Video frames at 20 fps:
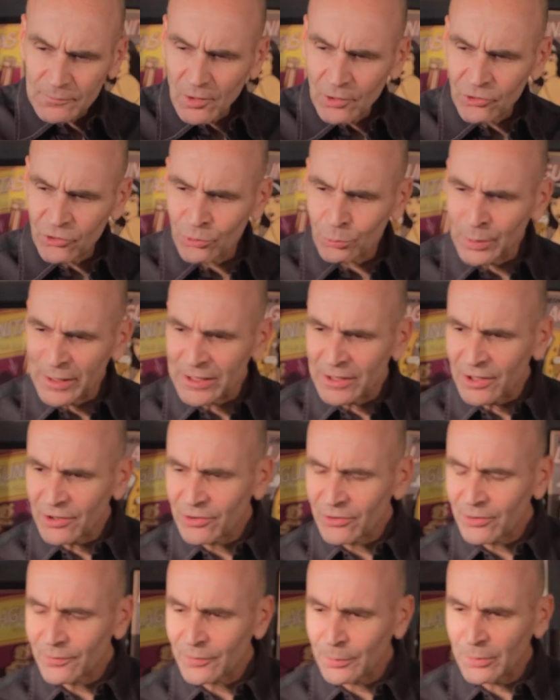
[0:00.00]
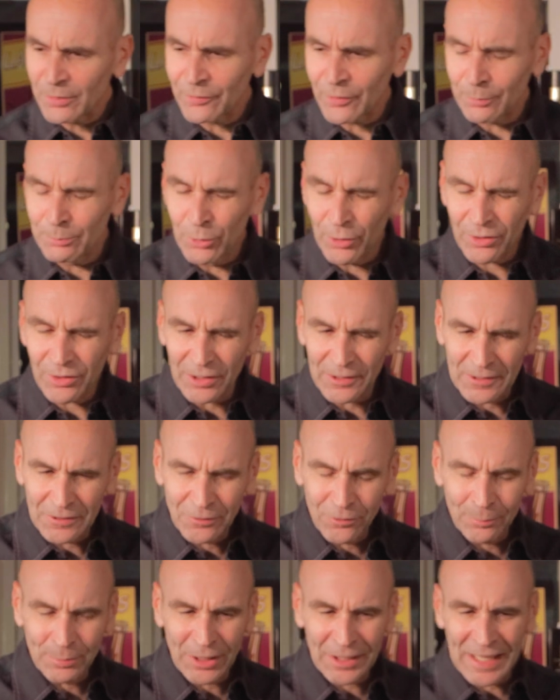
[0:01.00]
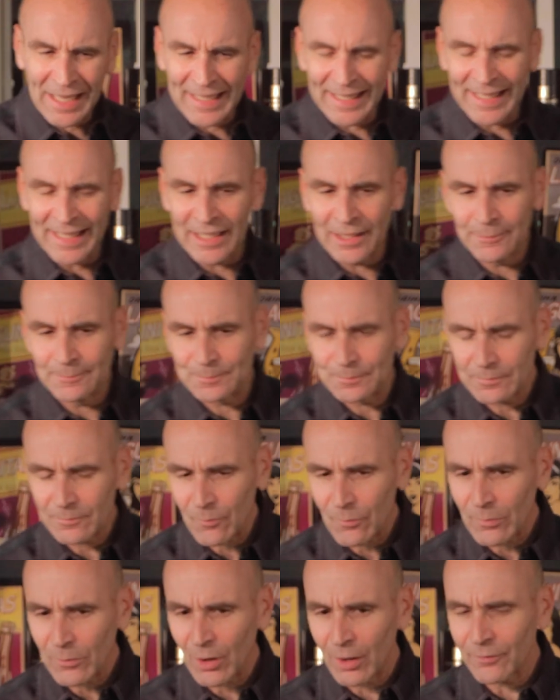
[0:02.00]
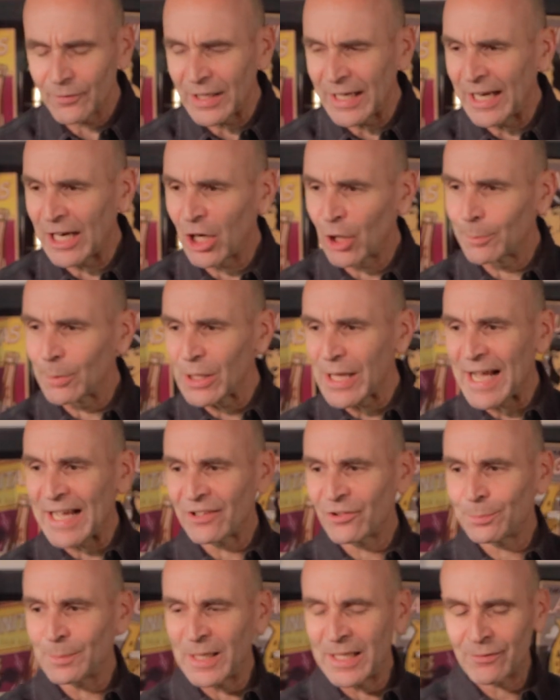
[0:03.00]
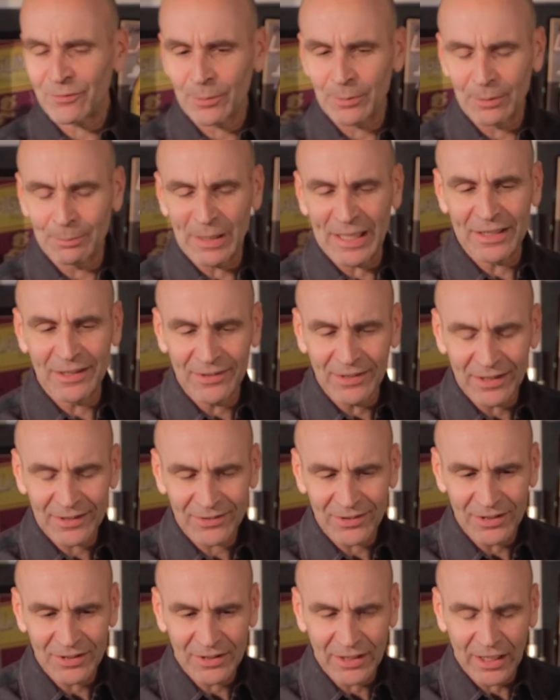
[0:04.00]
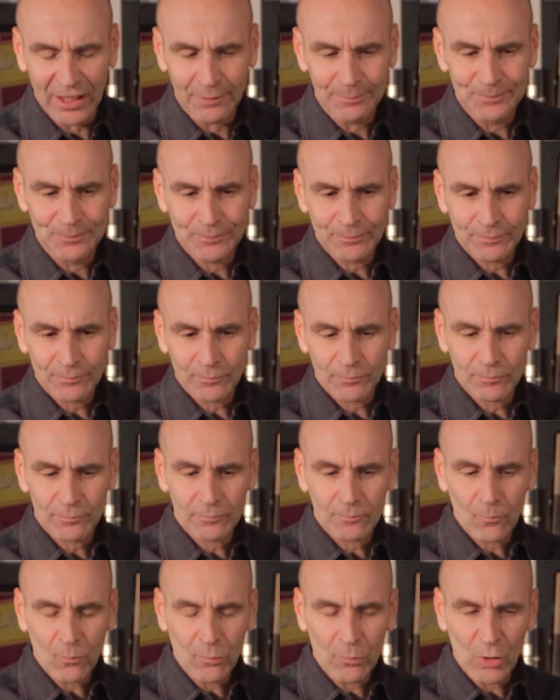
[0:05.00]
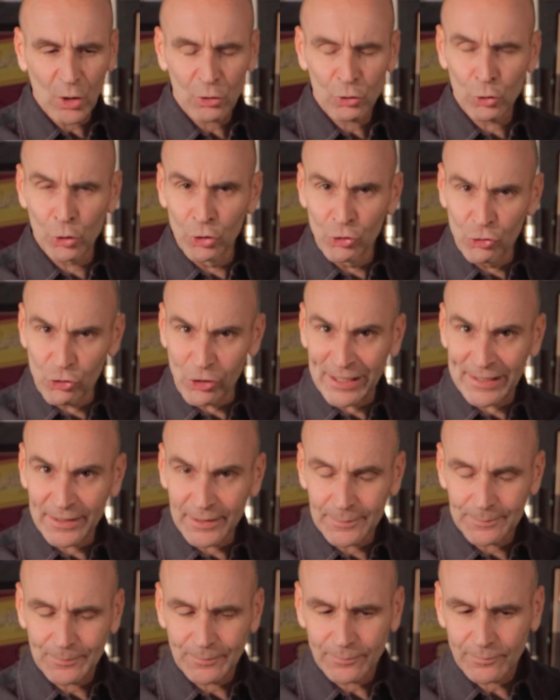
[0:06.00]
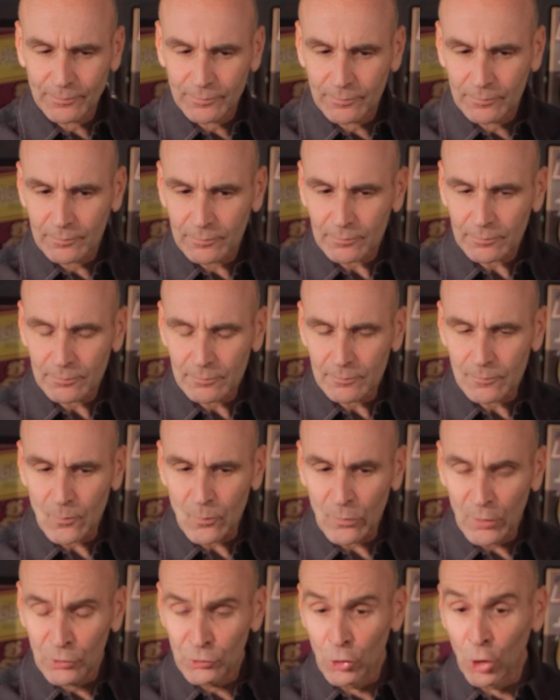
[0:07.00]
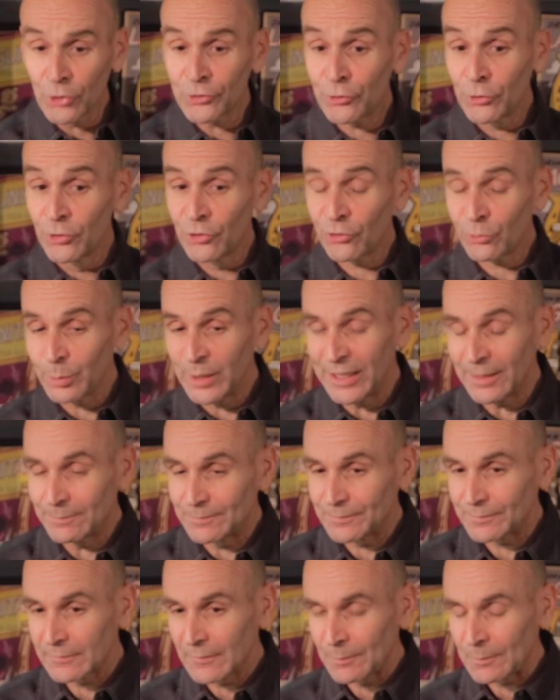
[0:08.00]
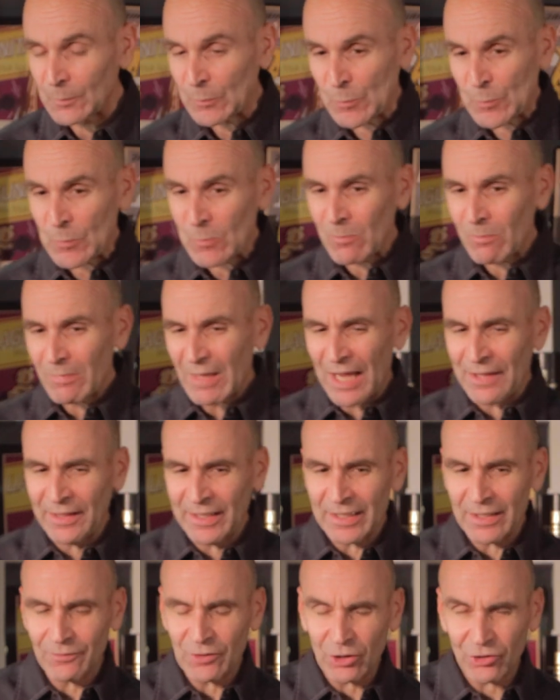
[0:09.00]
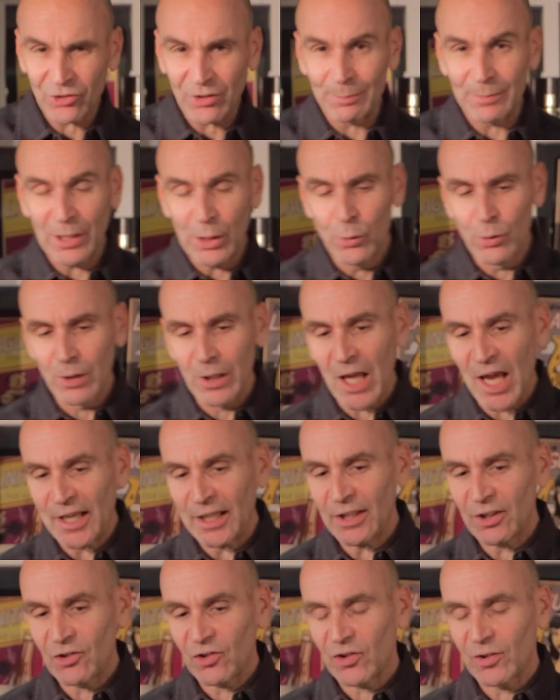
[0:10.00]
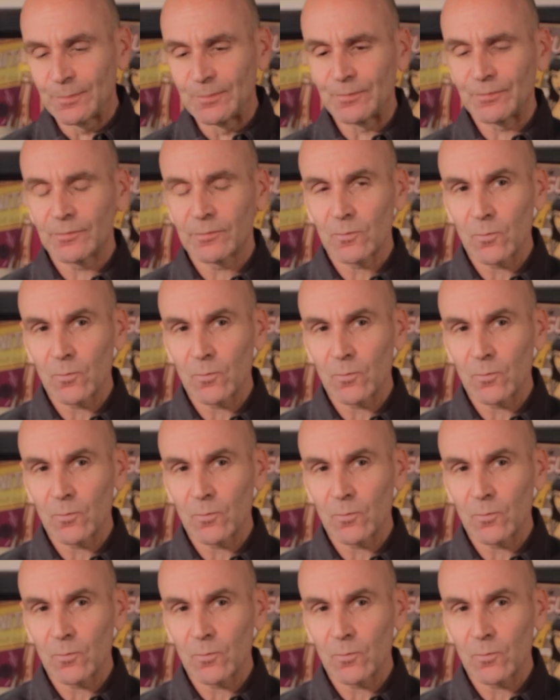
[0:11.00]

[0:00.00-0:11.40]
sweetness from the vermouth, and a little bit that hint of the herbal aspect from the Benedictine there. Good drink, not too sweet. I think if you're somebody who likes,